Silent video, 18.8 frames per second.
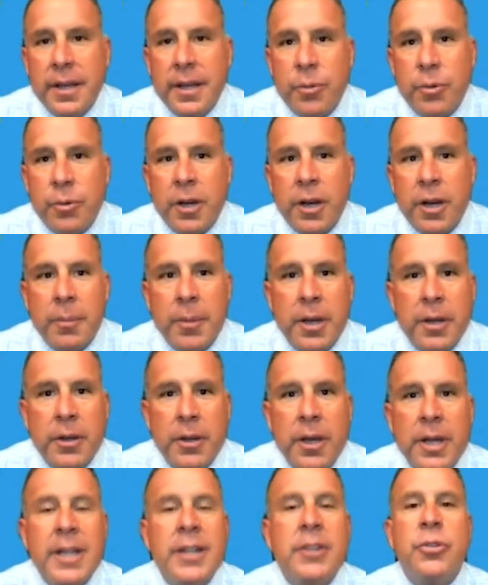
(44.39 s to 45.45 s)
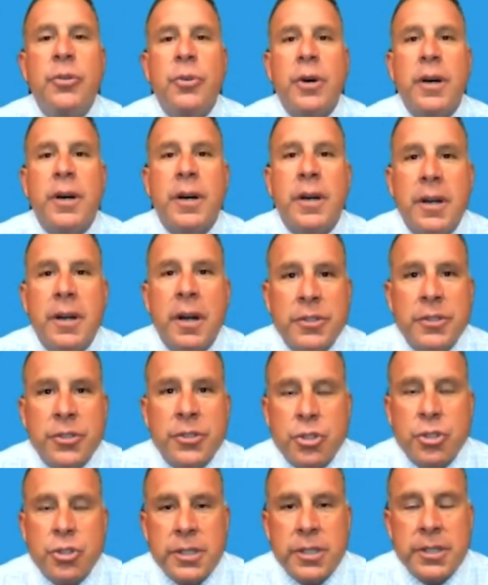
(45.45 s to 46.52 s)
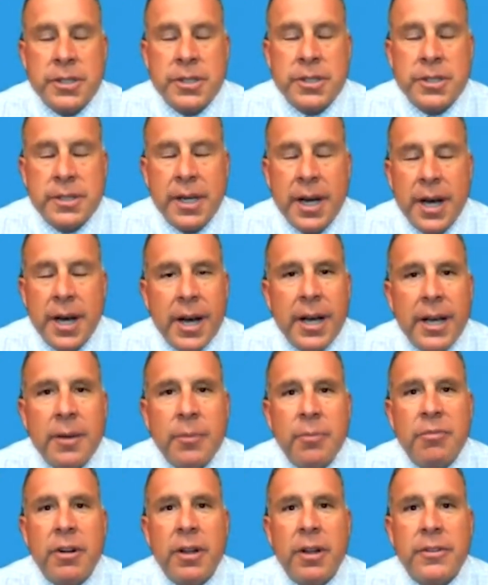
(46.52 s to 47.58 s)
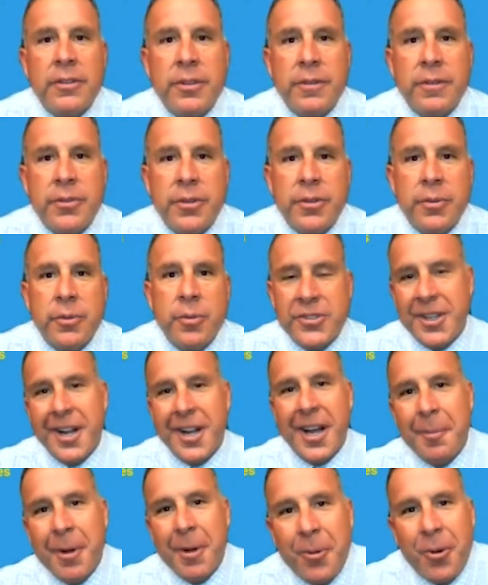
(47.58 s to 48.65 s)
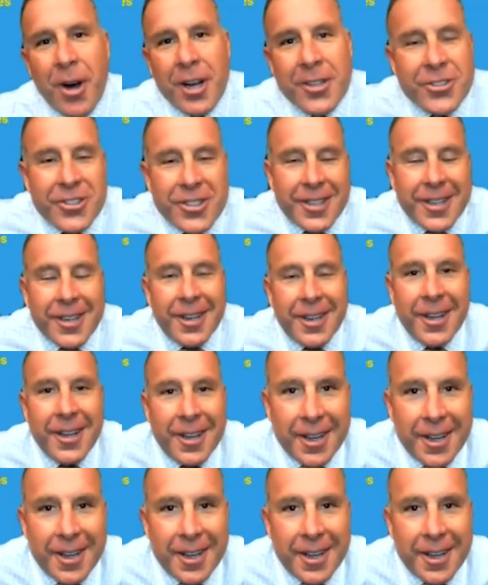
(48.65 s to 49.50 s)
you know, we're coming into an uncertain time relative to what's going to come out of Washington.